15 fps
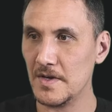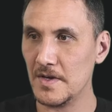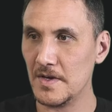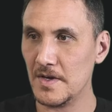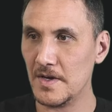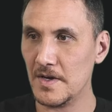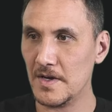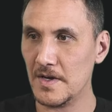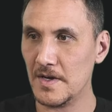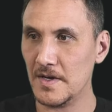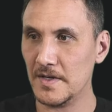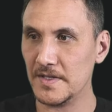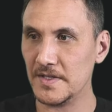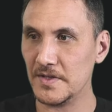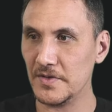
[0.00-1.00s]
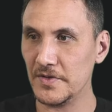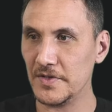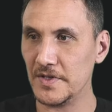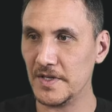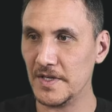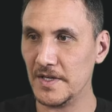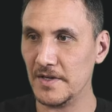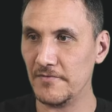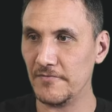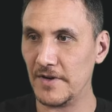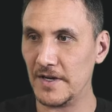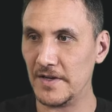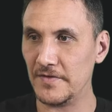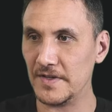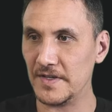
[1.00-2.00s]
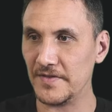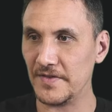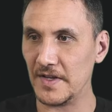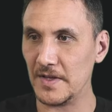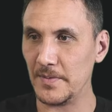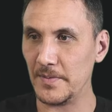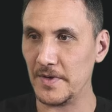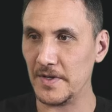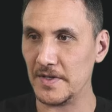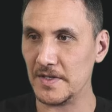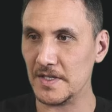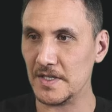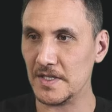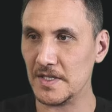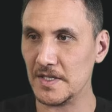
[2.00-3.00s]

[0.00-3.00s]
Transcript: Solutioning ready for development.